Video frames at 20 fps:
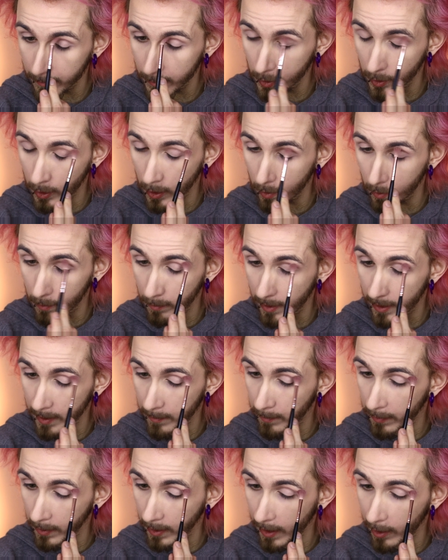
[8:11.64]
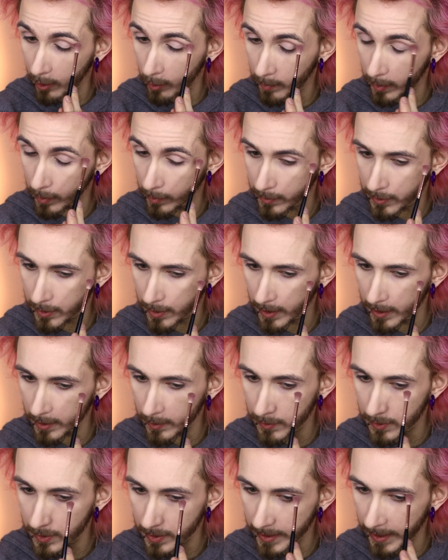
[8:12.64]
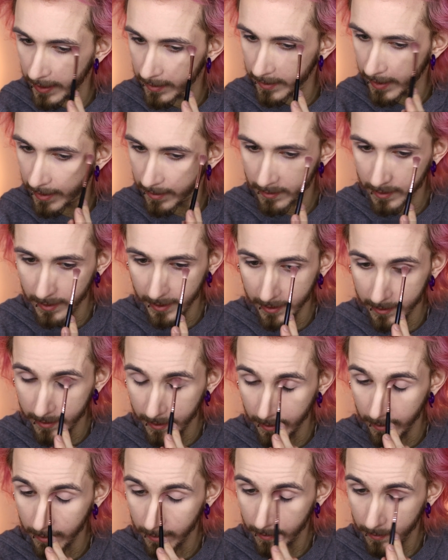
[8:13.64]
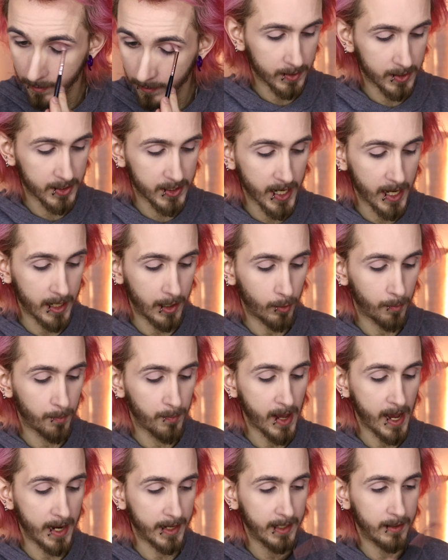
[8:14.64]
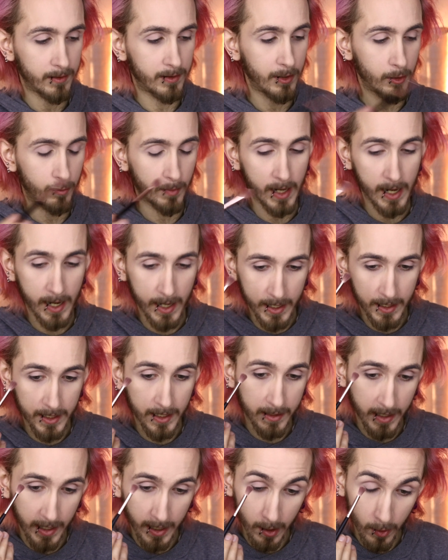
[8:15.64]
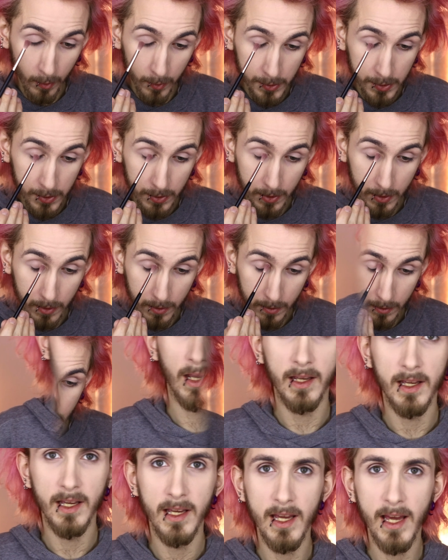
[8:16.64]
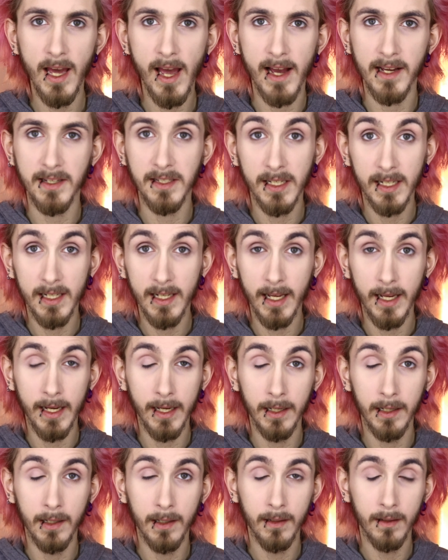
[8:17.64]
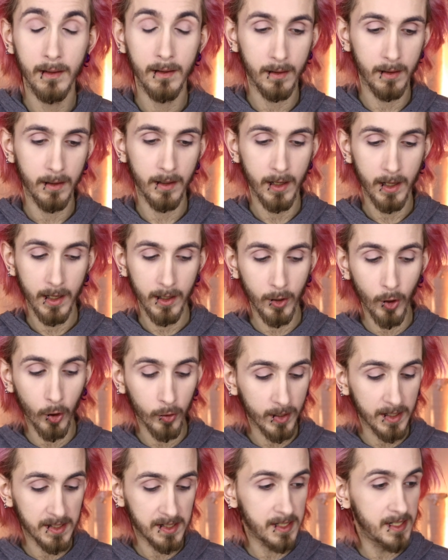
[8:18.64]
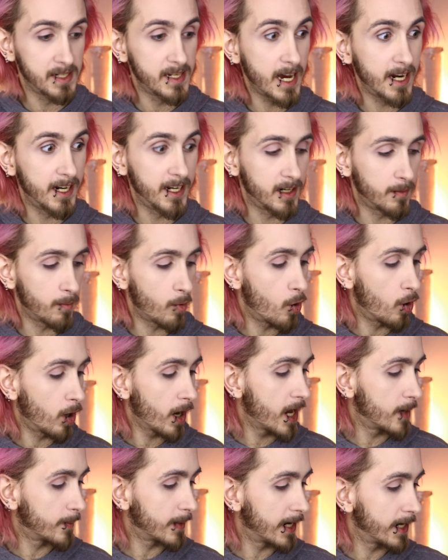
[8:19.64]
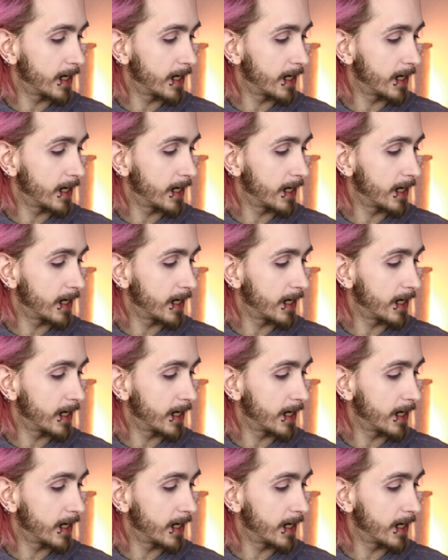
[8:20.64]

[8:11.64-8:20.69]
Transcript: you know, my brow bone. So I just get that little shadow back into my eye that I lost. Yes, indeed. Not as dead anymore, am